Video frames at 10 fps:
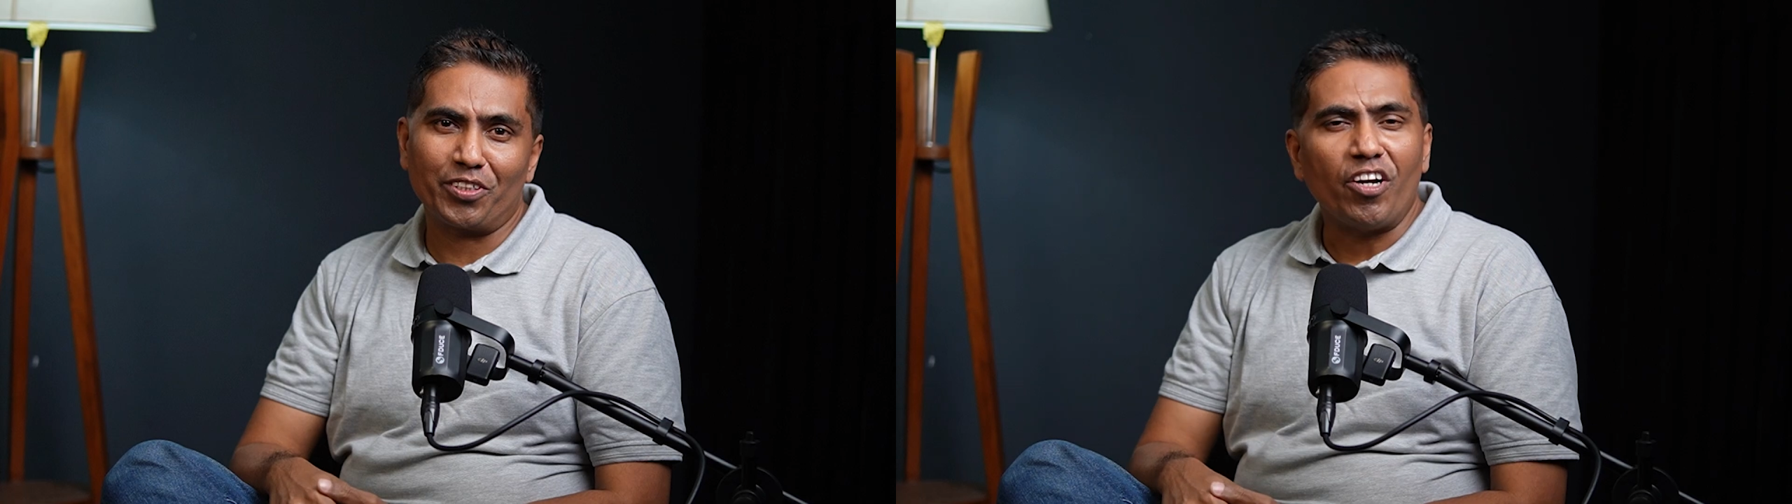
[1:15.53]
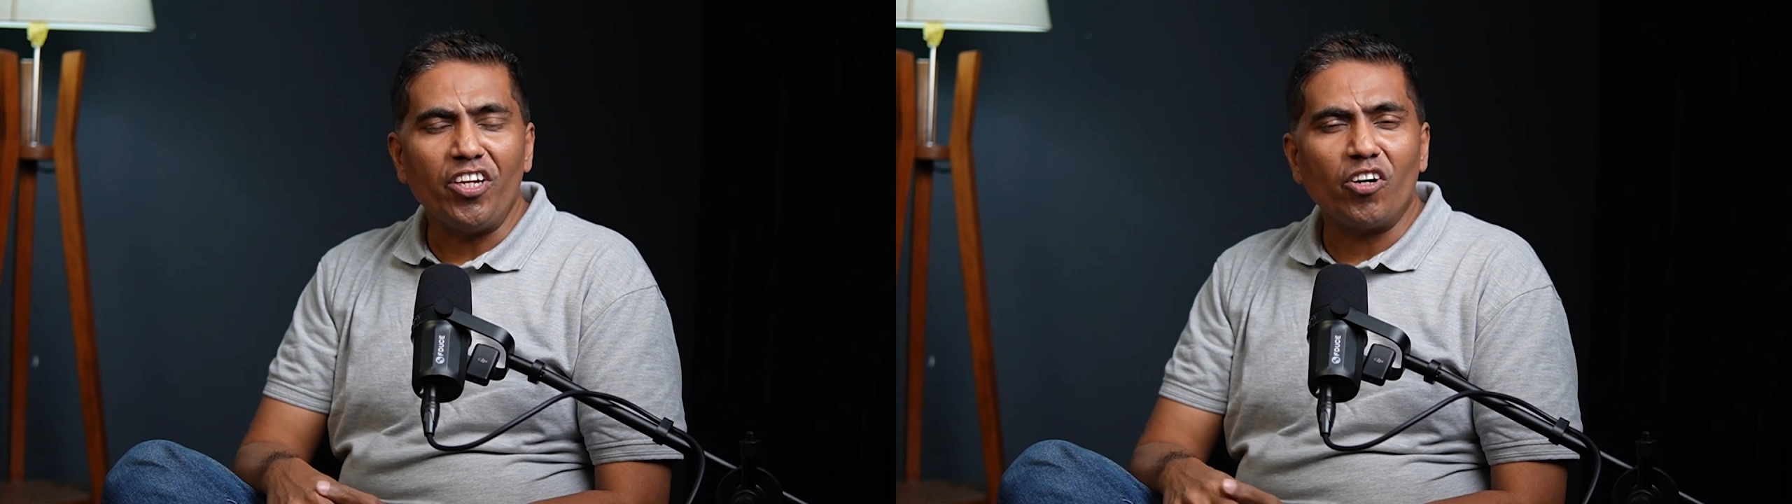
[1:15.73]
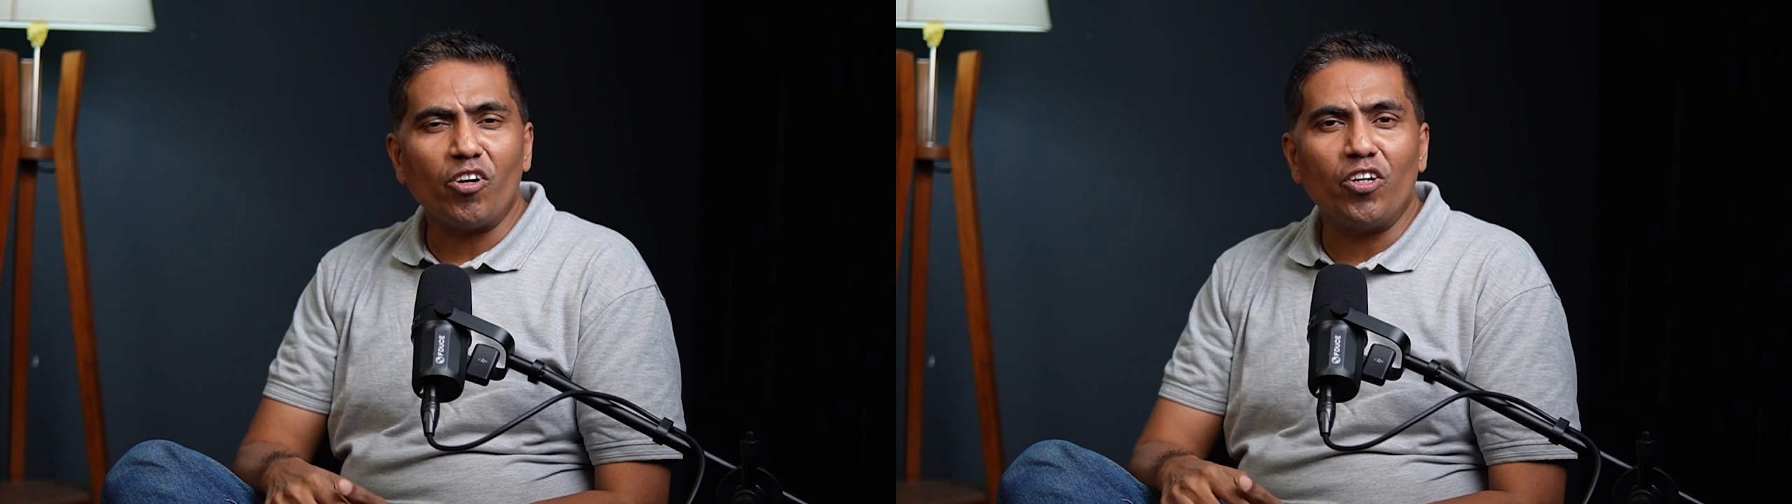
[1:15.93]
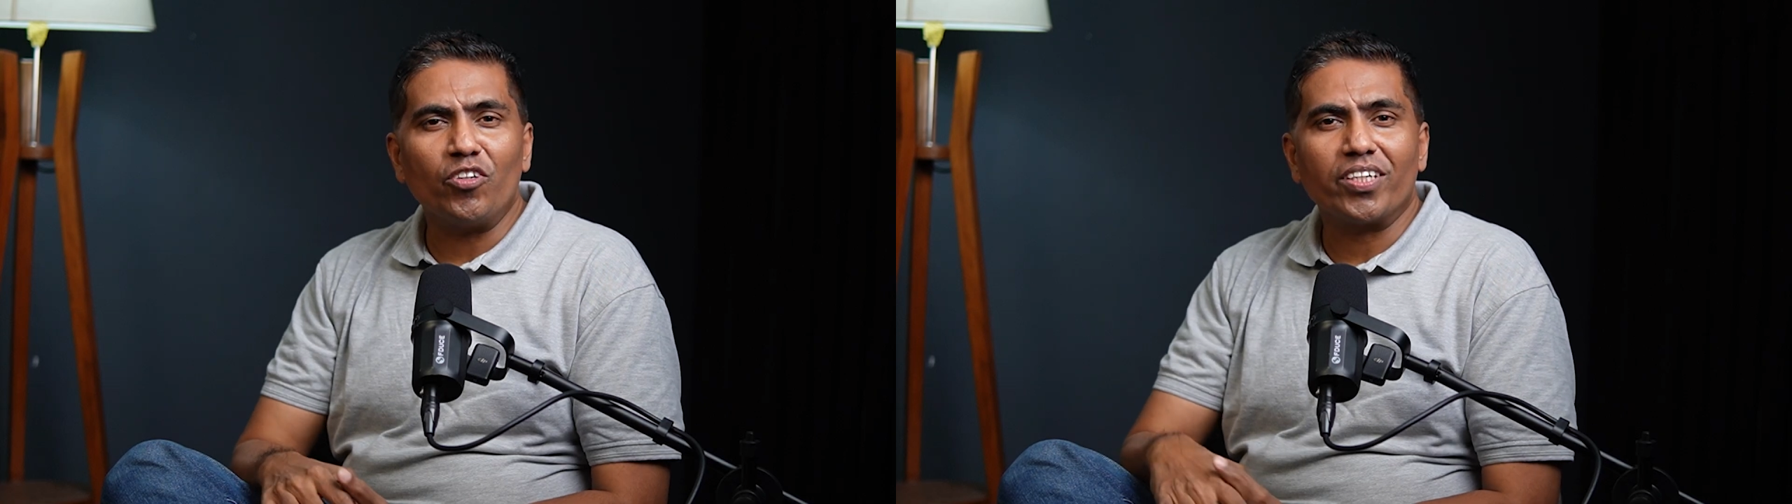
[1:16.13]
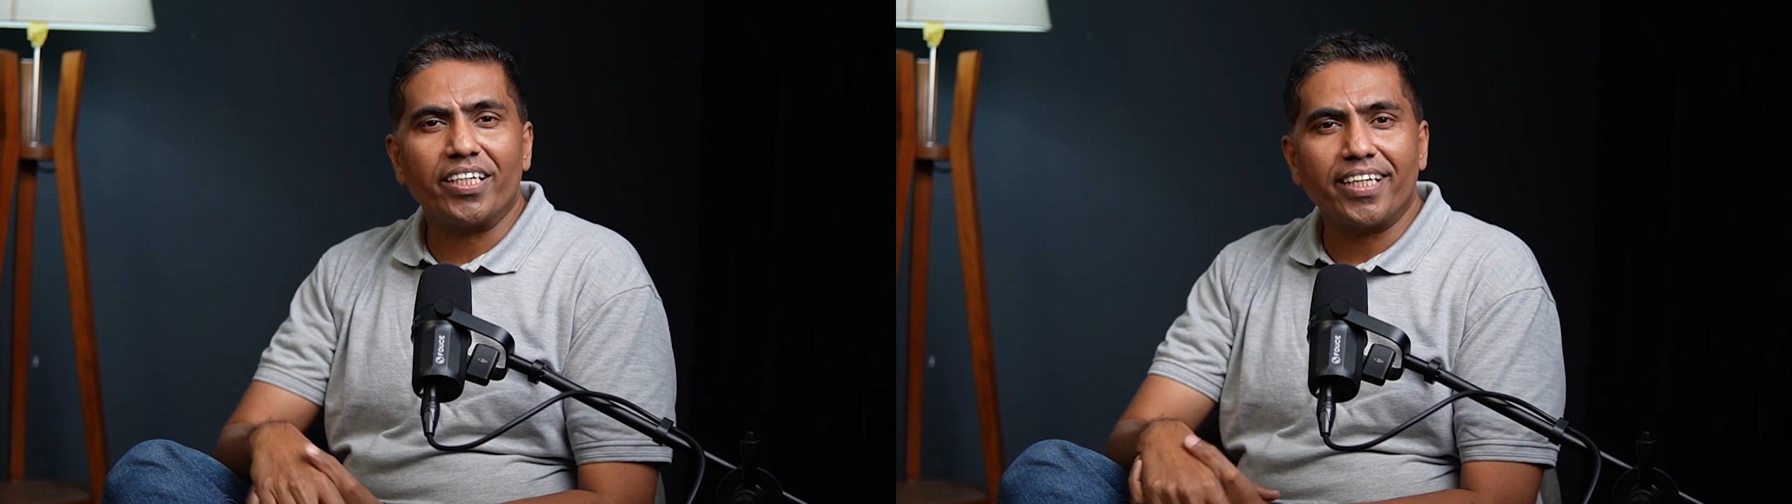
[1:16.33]
When you are going
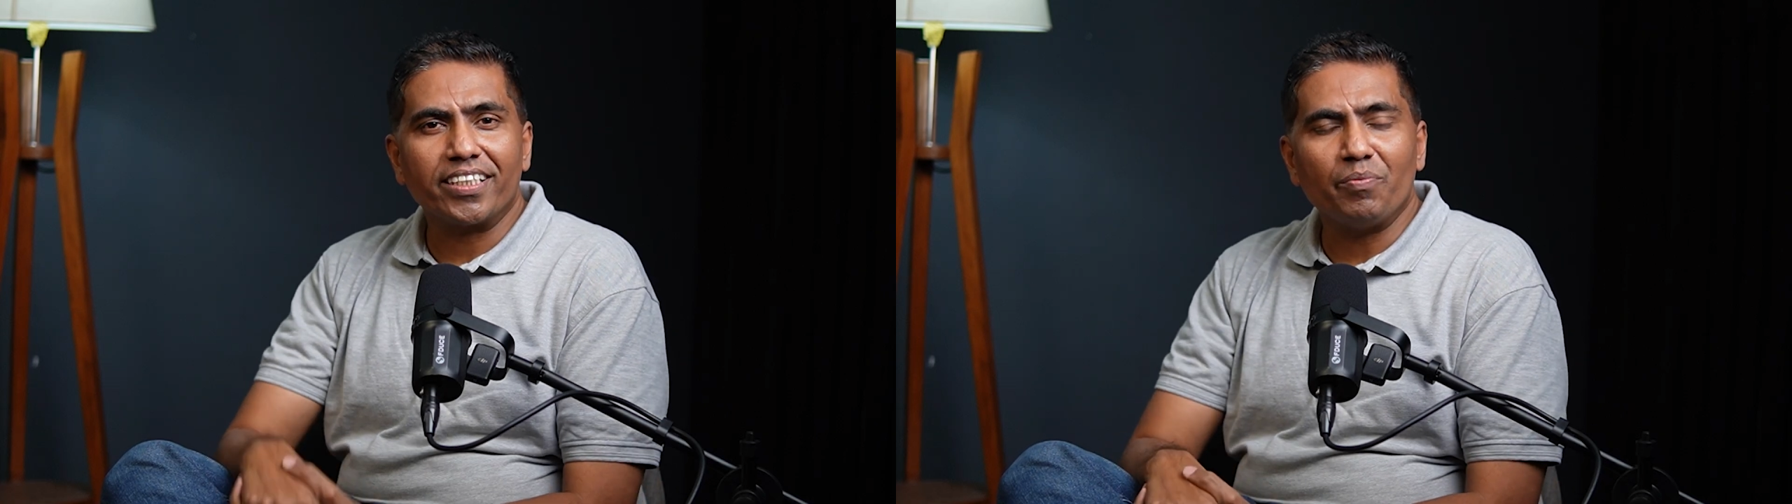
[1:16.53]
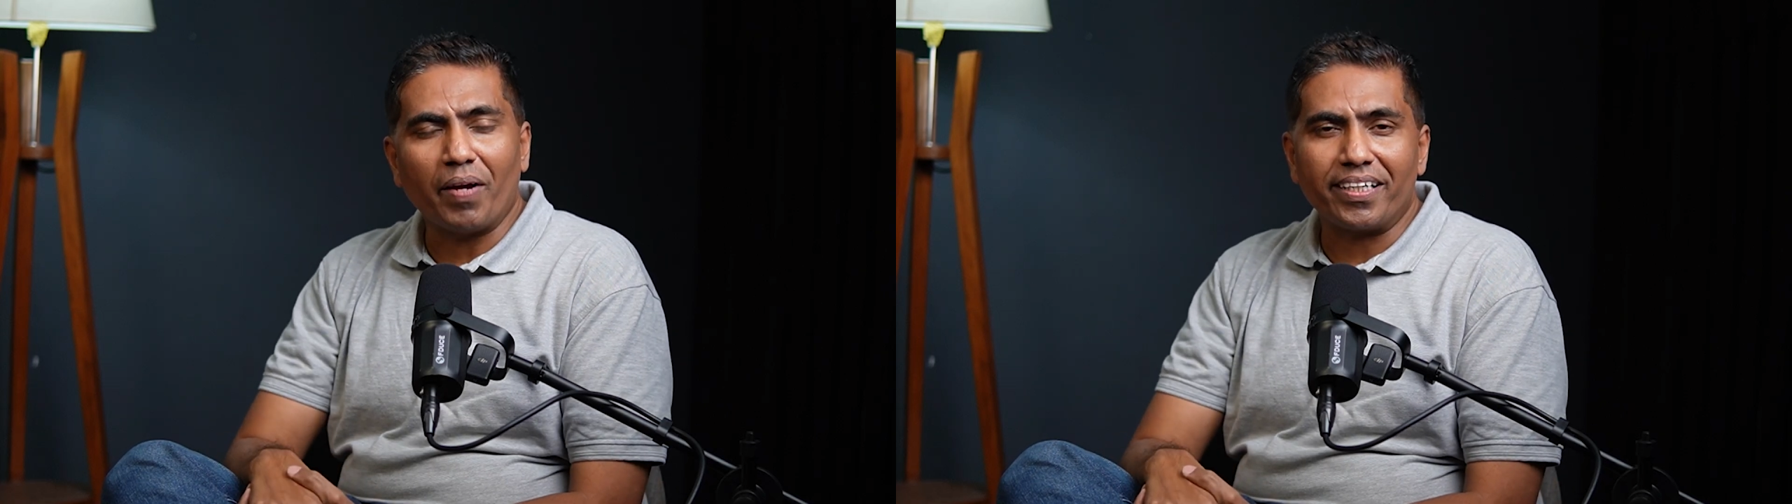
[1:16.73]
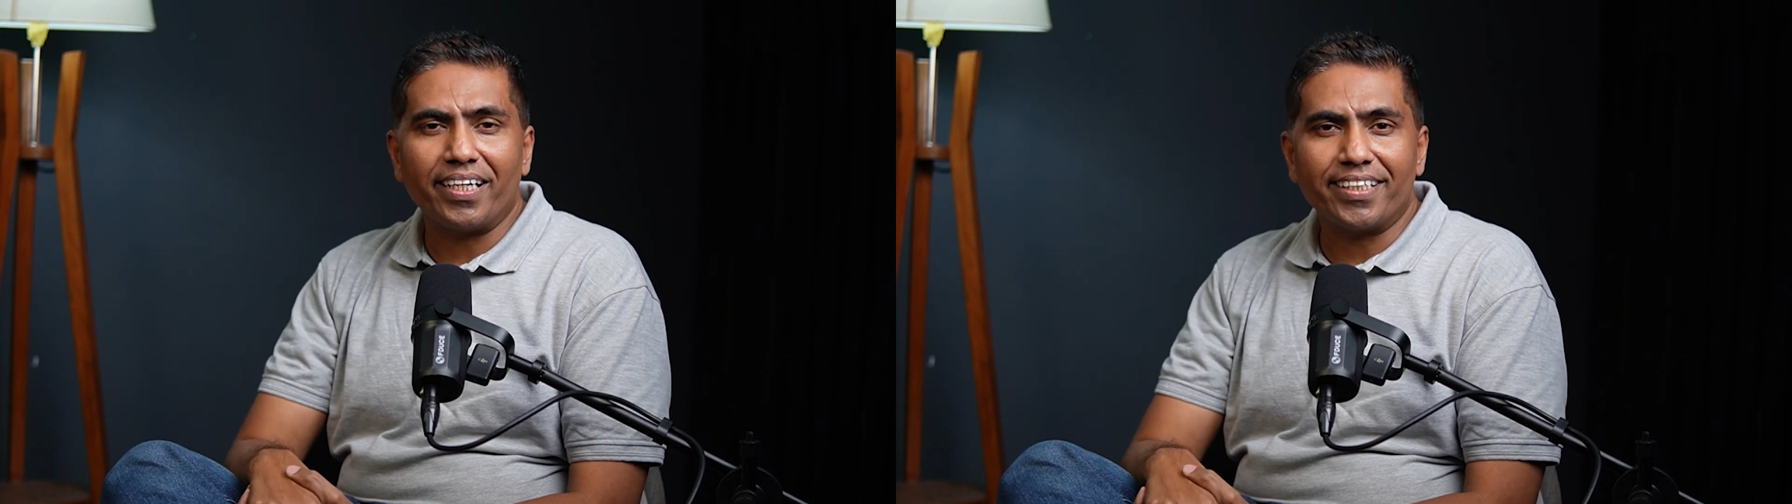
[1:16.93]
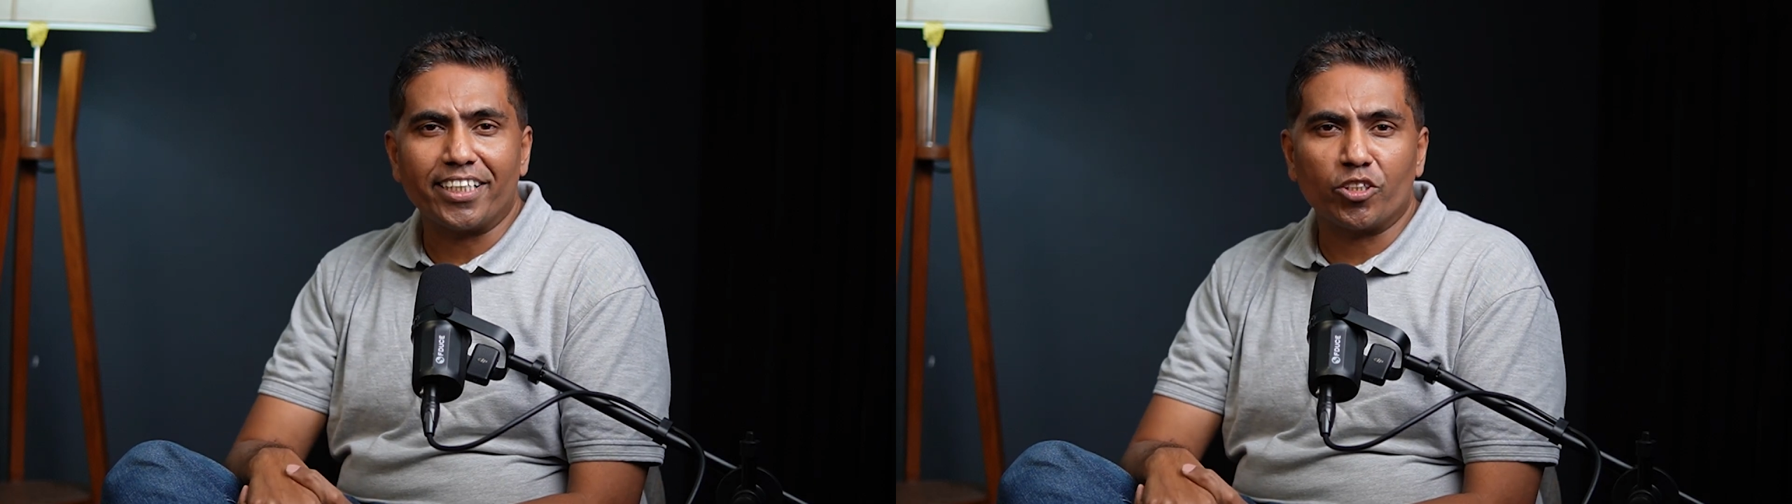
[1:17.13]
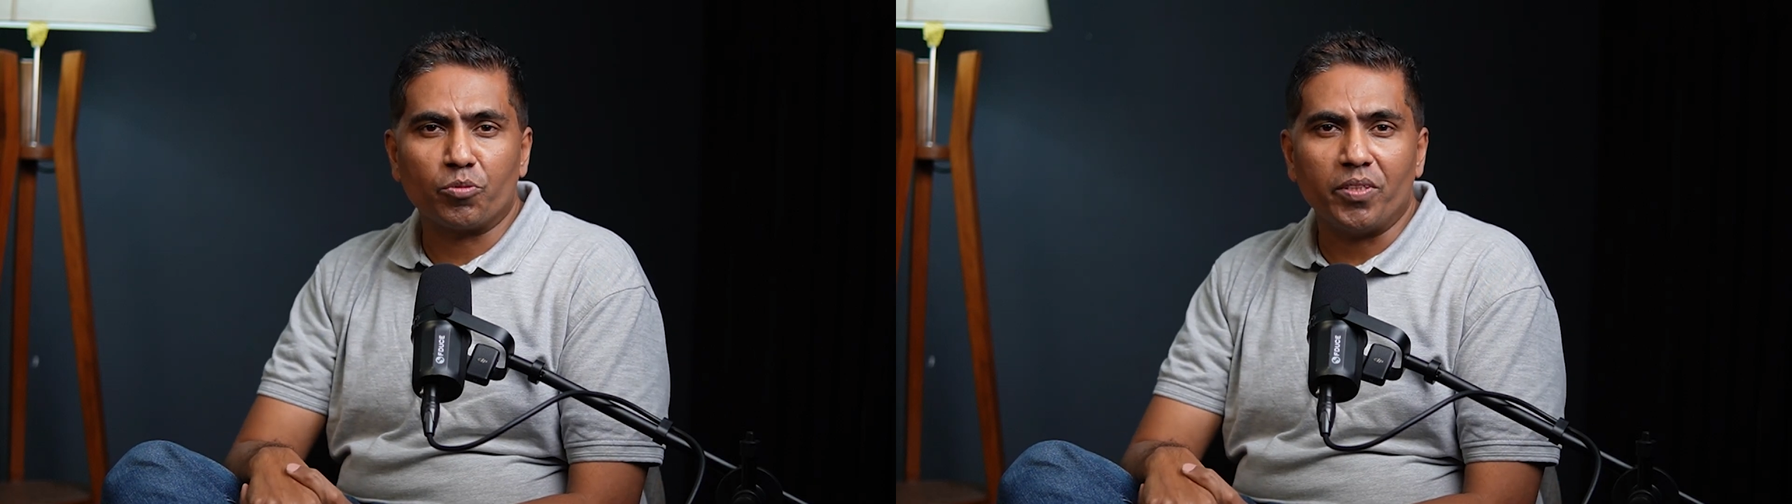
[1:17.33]
to conduct the materiality
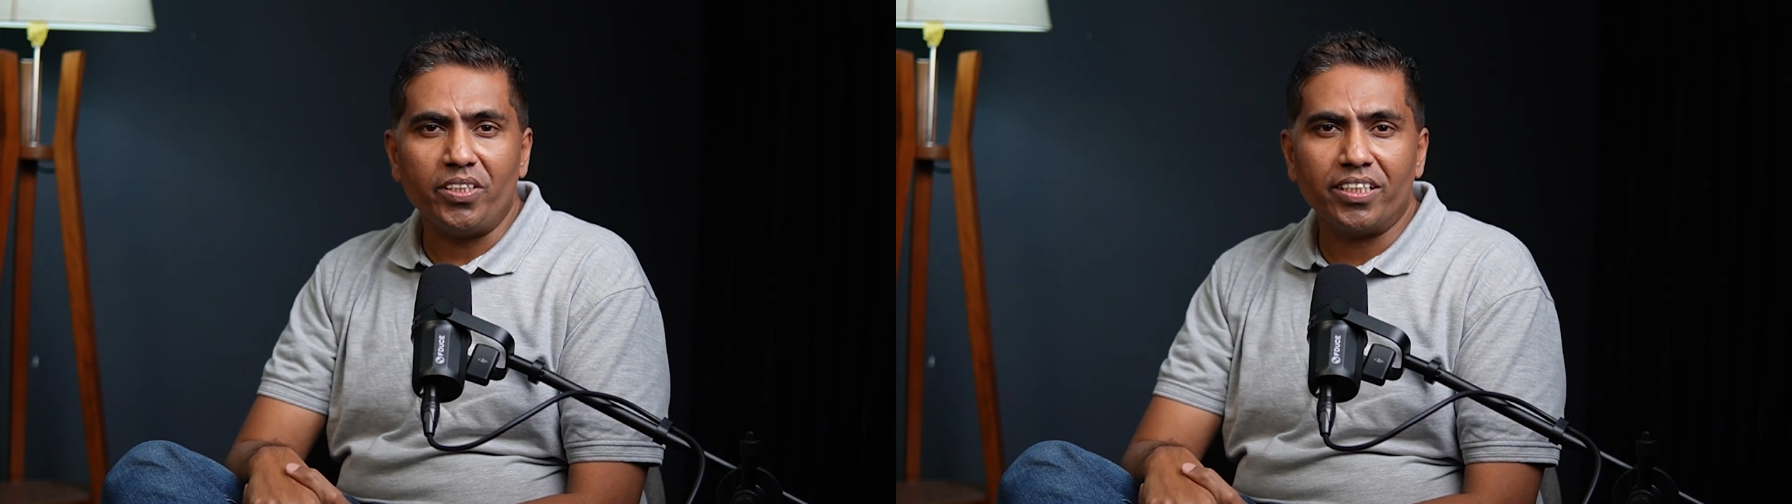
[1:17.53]
assessment,